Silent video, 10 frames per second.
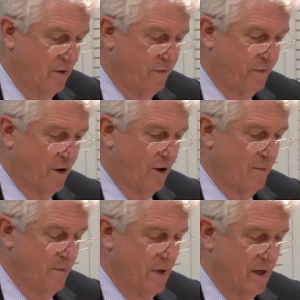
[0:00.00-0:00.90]

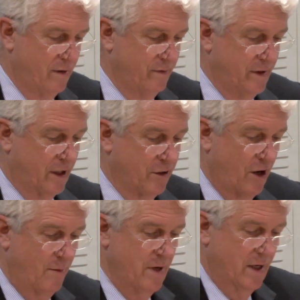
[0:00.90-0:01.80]
from the
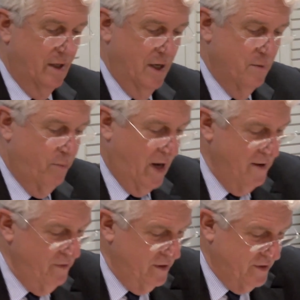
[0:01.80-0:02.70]
economic and
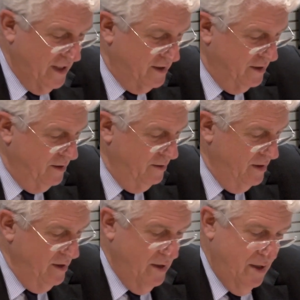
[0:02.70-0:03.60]
private sector
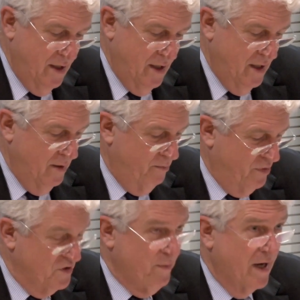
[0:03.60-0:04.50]

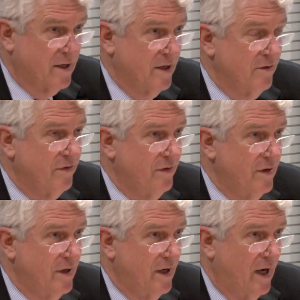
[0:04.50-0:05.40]
perspective,
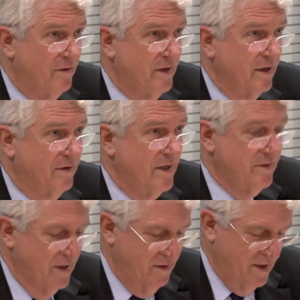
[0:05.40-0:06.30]
I think
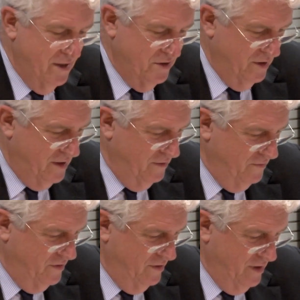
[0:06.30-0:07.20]
these are the
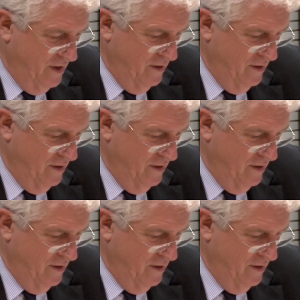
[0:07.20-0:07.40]
initiatives